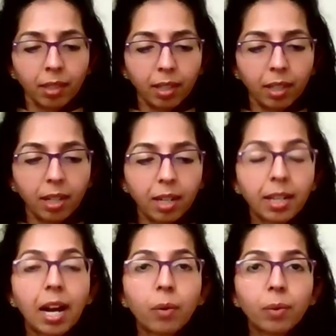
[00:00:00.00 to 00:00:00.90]
And
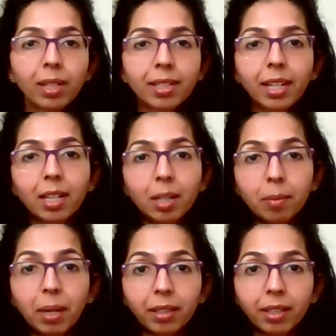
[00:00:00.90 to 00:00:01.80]
now we'll take a
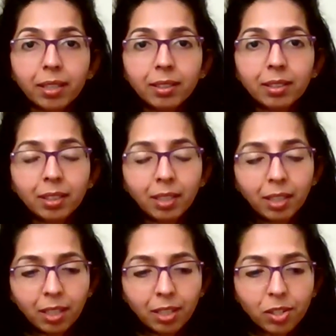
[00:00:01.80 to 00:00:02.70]
bandhan.
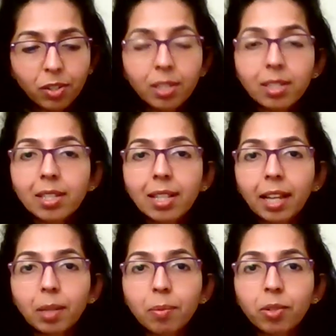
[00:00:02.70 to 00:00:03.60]
So this is
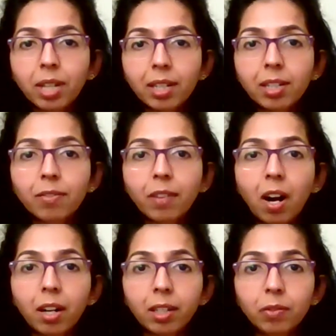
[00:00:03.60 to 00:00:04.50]
like a protective
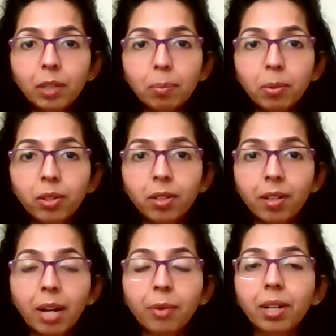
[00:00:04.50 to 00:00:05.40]
arc we put
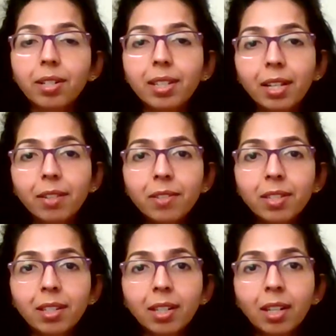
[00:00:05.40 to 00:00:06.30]
around
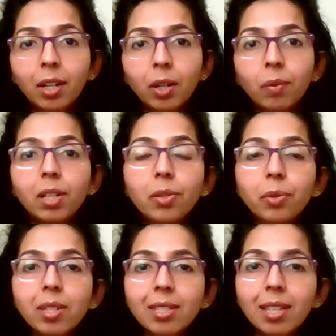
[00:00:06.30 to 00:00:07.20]
ourselves. We'll do
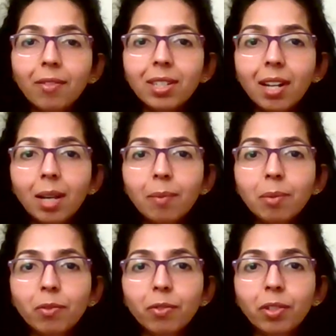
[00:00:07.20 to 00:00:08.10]
this 7
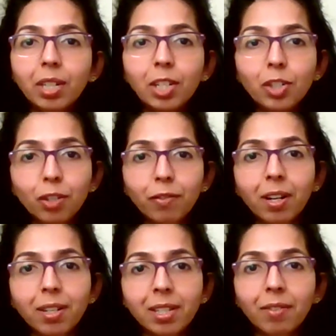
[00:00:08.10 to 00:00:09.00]
times for each of our
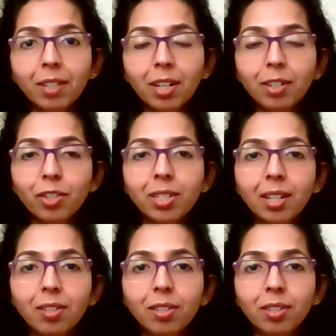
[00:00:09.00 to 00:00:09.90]
7 energy
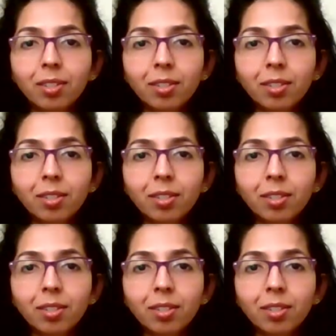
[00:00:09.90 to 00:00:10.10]
centers.